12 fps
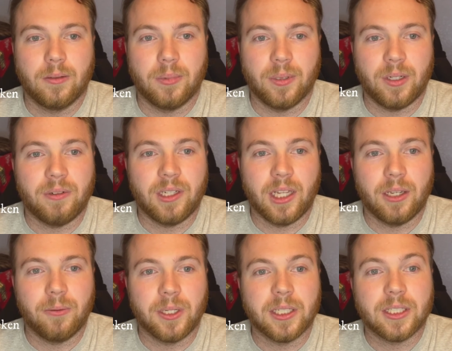But everything
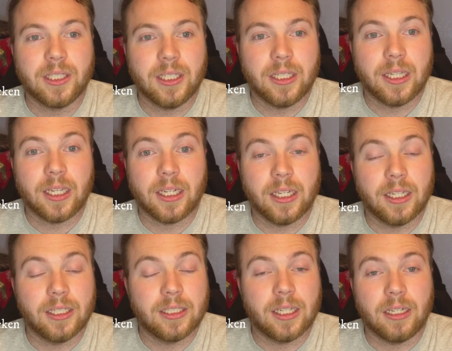we could see that
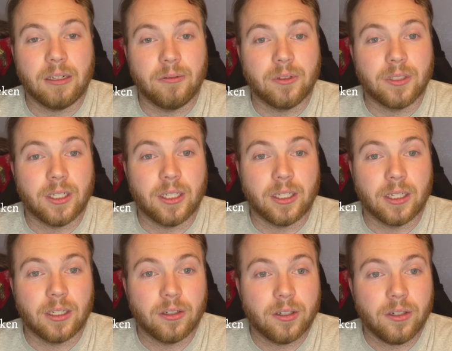it was a
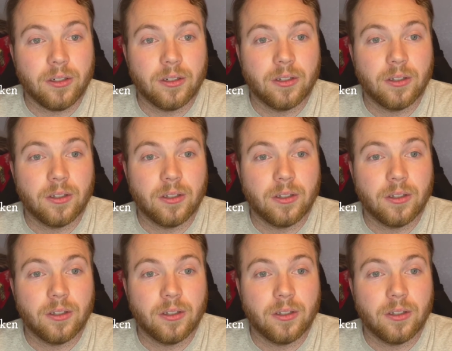good